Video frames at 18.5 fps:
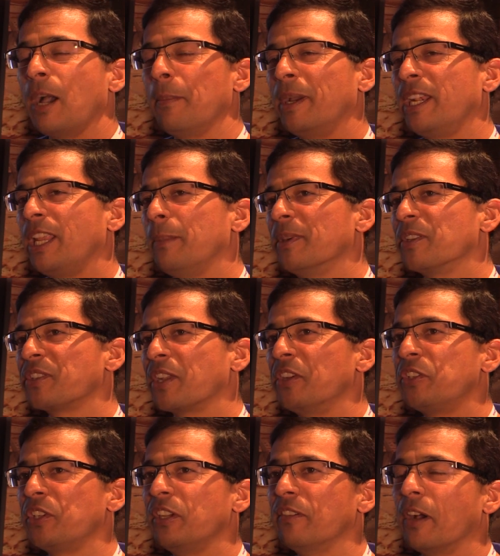Hi, my name is
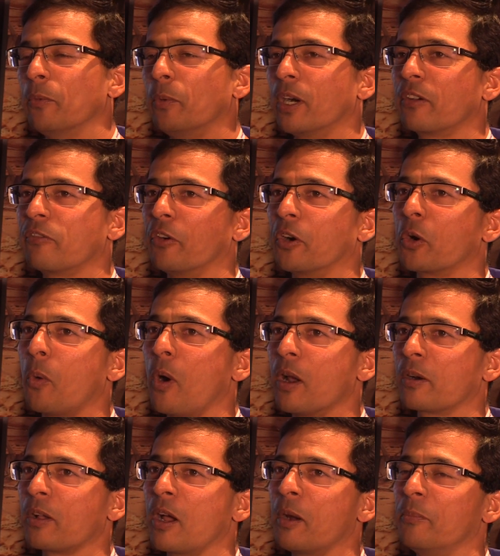Sanjeev. I work for
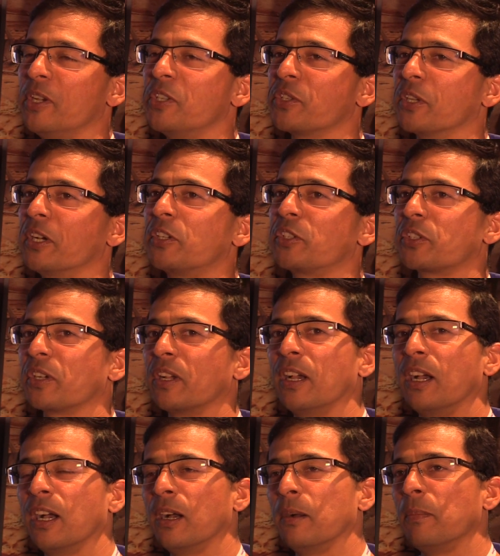Qualcomm Research.
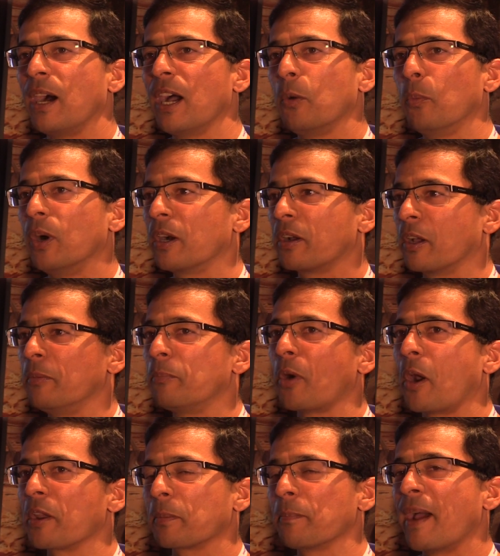Uh, I work on
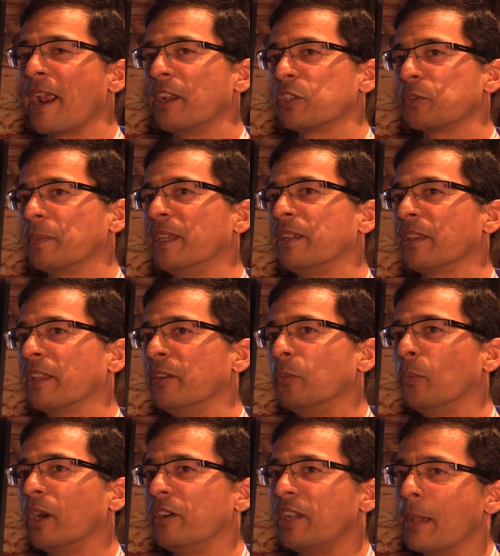product management,
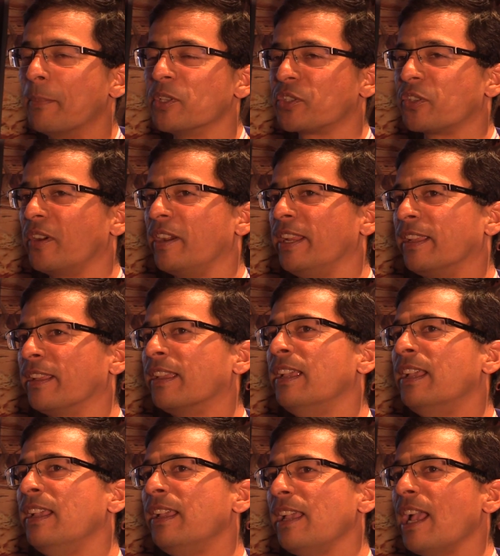and we're demonstrating
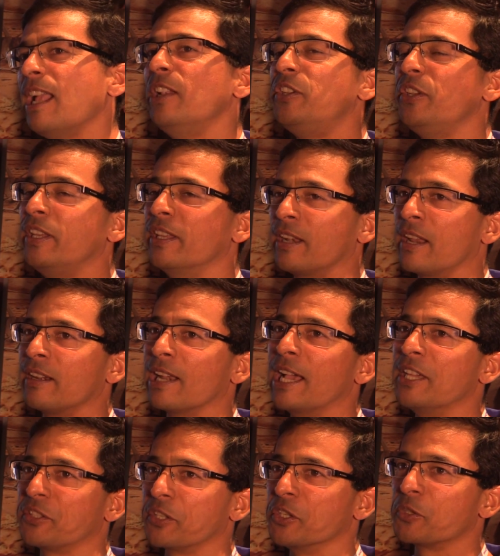LTE and
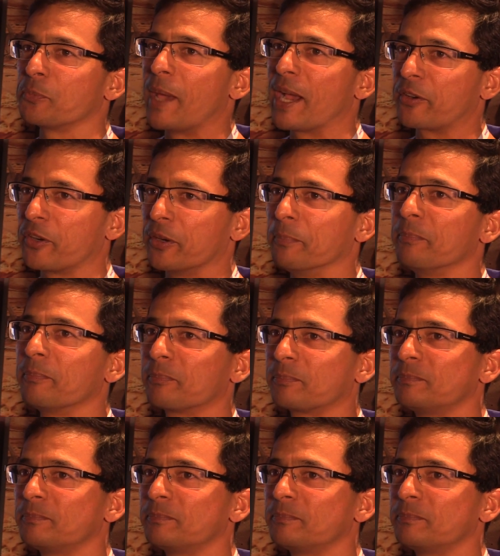unlicensed spectrum.